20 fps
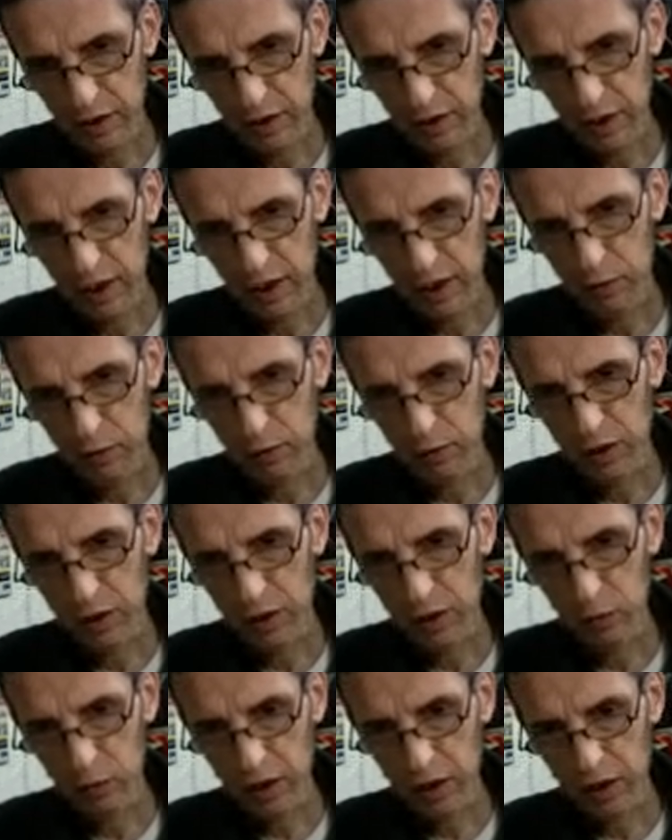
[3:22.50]
and went
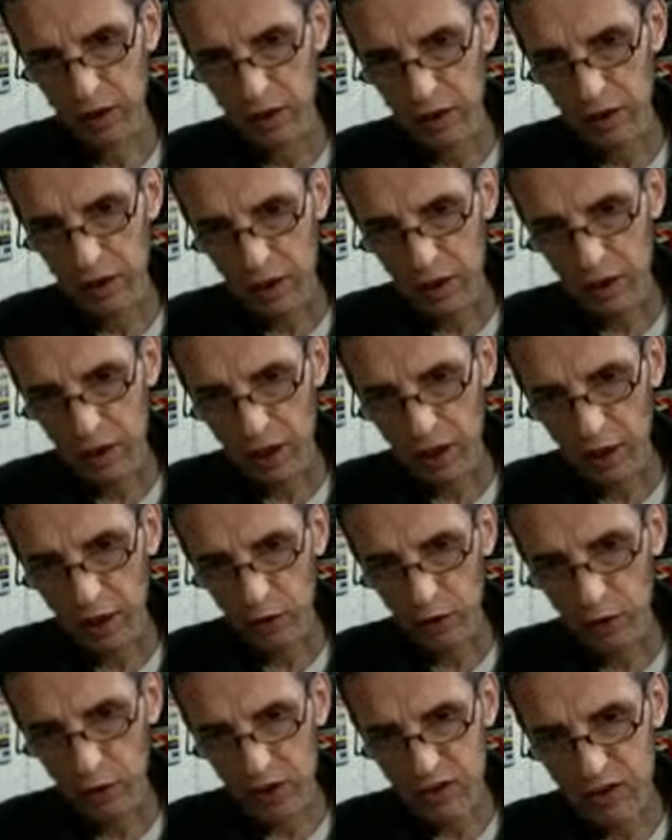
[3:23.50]
away. And you
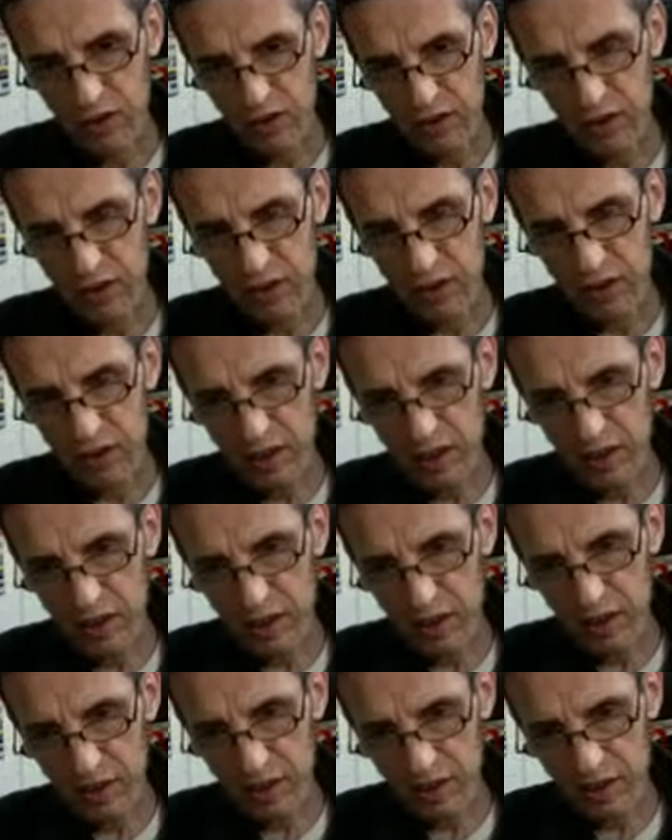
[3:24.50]
can see
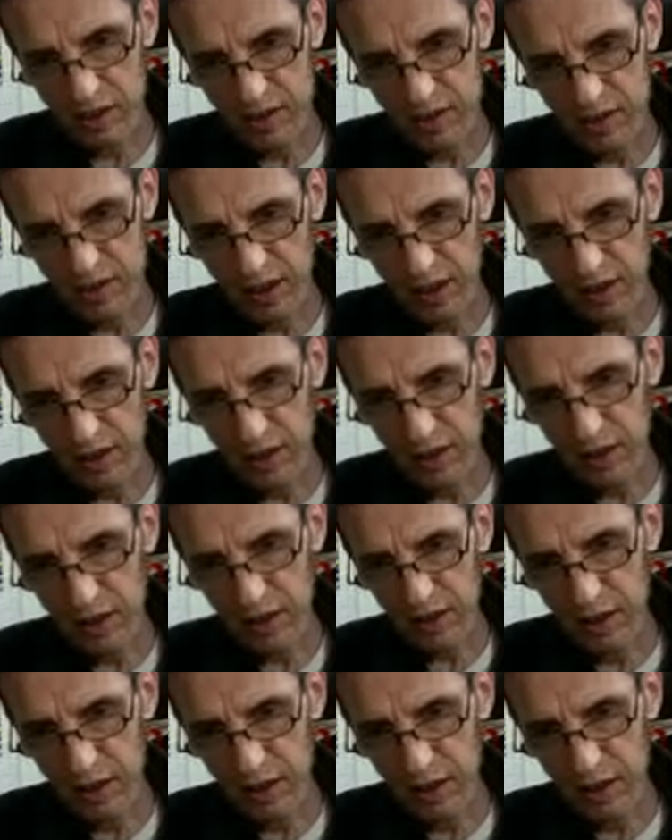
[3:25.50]
the exactly